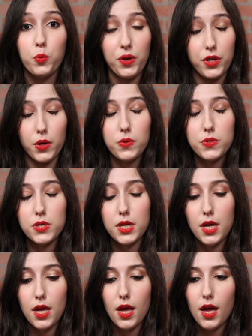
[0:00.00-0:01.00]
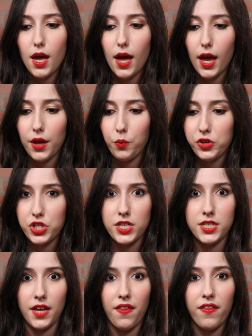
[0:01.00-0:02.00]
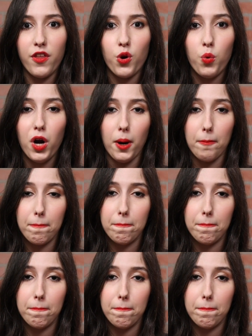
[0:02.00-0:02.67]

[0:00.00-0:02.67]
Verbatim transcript: windows, and which he said that there were.